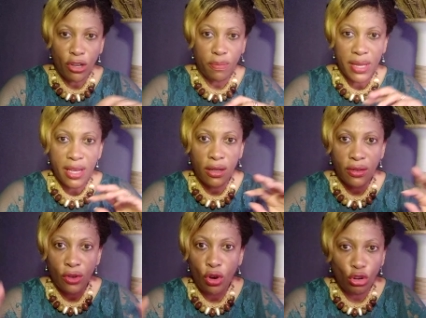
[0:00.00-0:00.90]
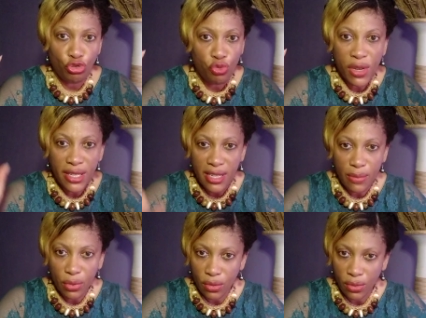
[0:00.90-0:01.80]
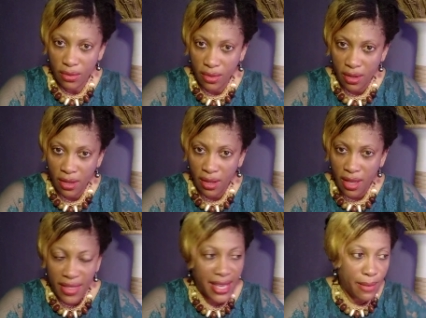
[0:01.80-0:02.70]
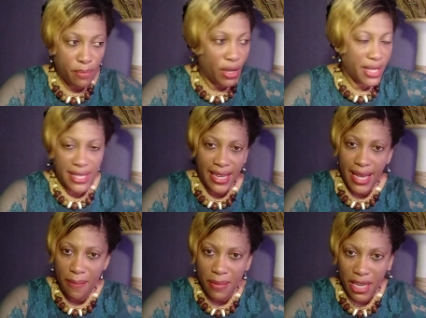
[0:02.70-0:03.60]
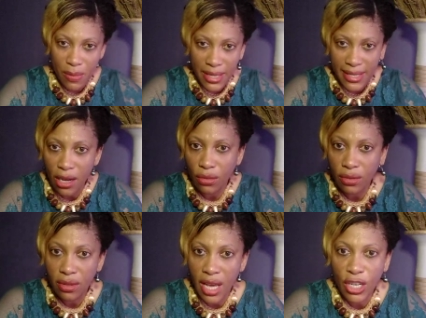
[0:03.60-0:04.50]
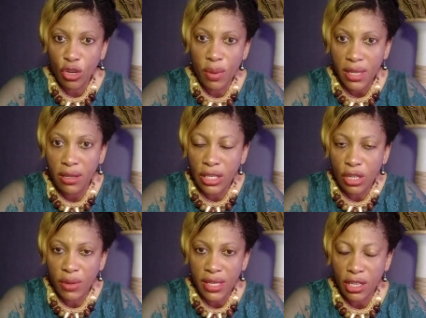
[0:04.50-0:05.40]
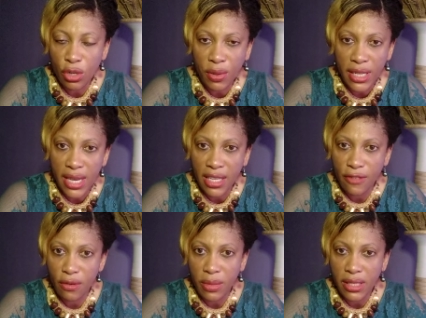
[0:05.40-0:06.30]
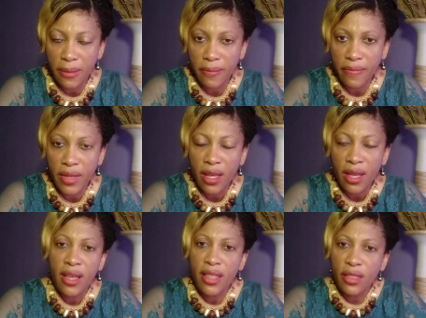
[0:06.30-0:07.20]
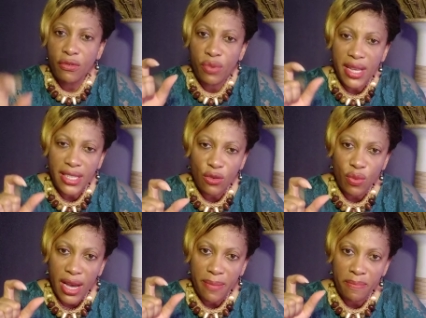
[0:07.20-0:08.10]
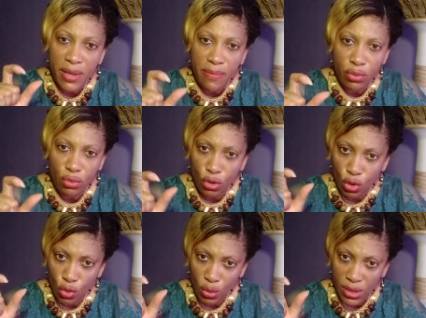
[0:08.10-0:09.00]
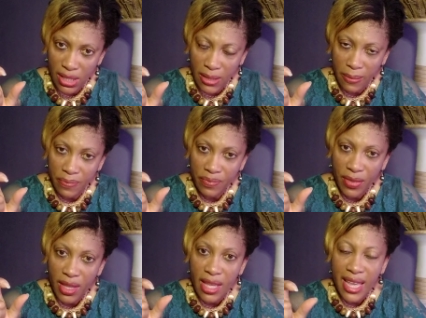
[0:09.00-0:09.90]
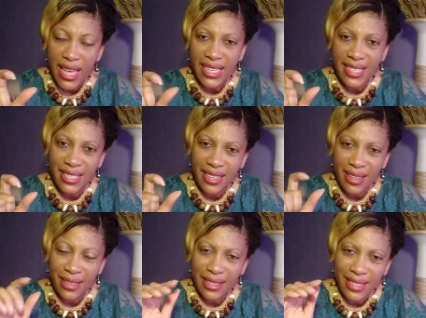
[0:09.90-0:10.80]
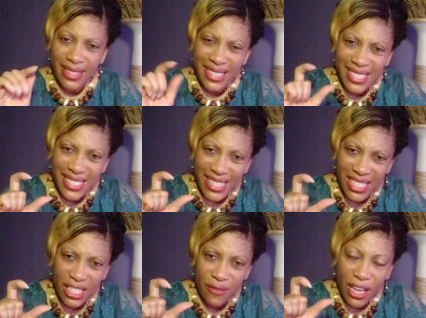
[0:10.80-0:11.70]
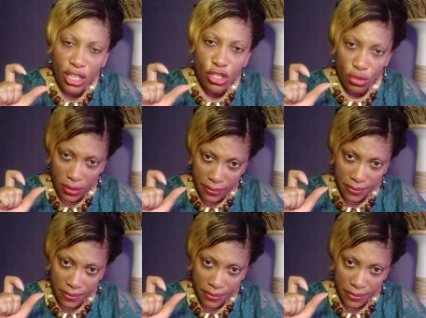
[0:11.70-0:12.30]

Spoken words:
not be called reasonable. They can burn the entire basement down and nobody gains from it. The reason why people loot is dissatisfaction.